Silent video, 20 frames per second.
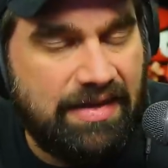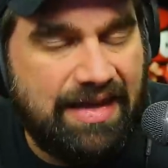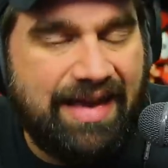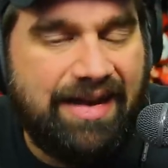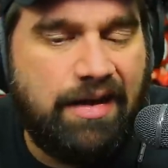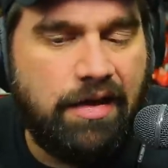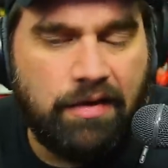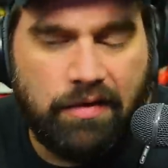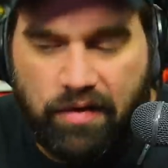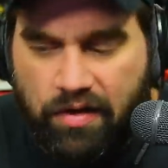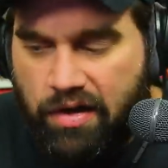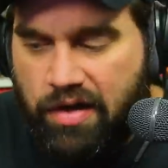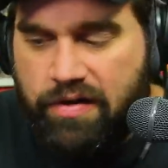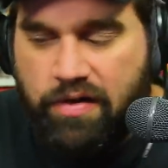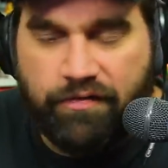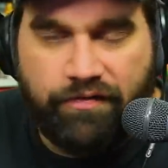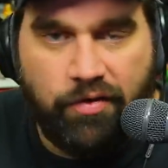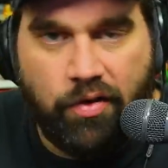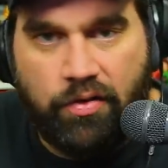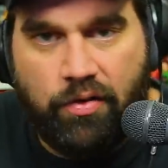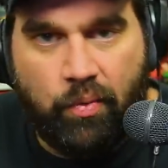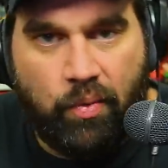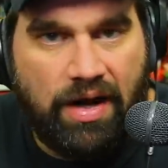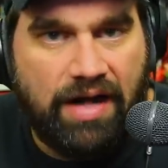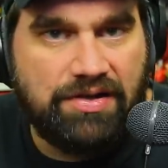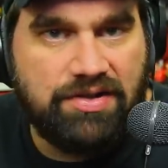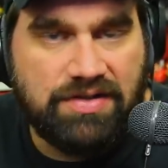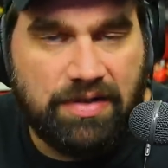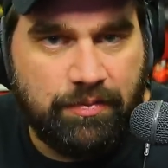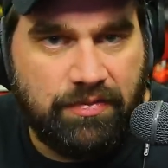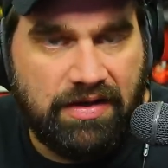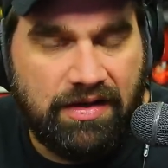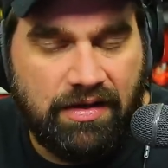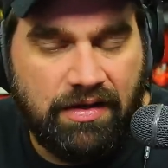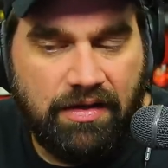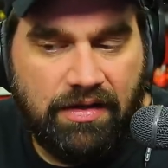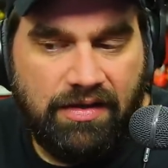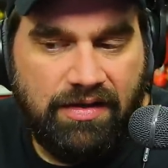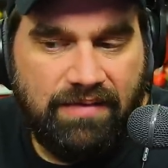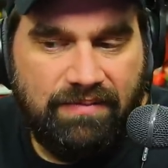Getting an alert on your phone to watch
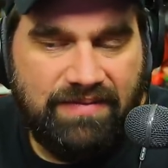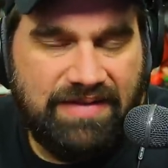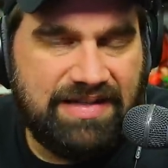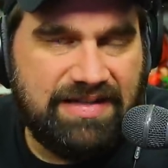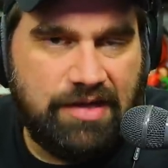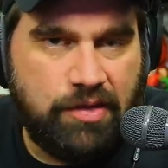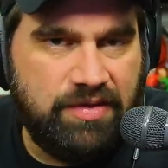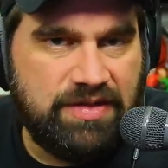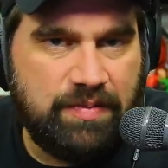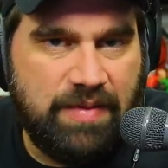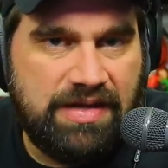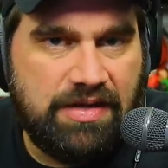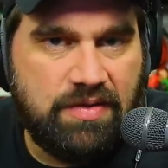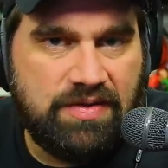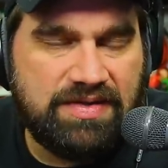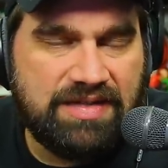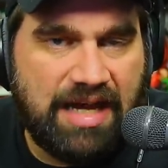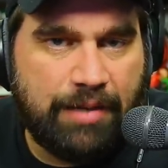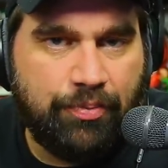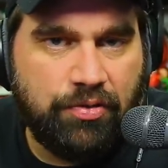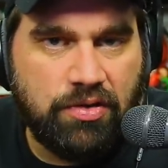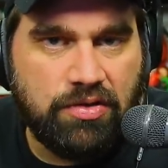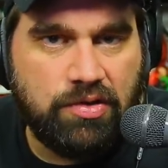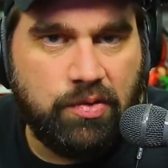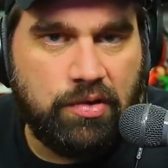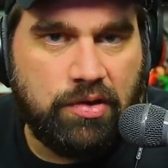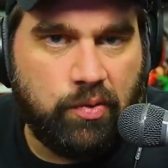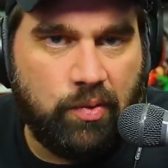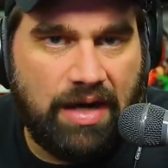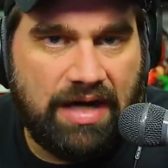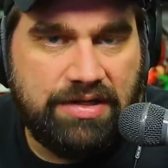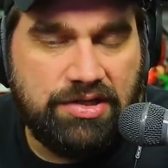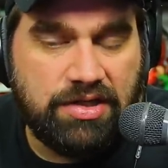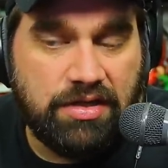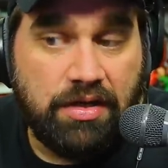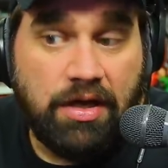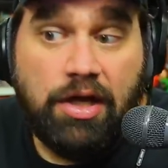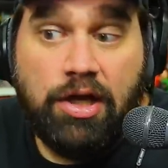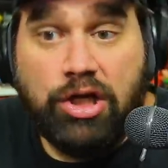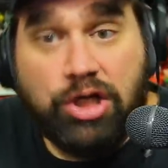something doesn't always make you stop what you're doing to watch it.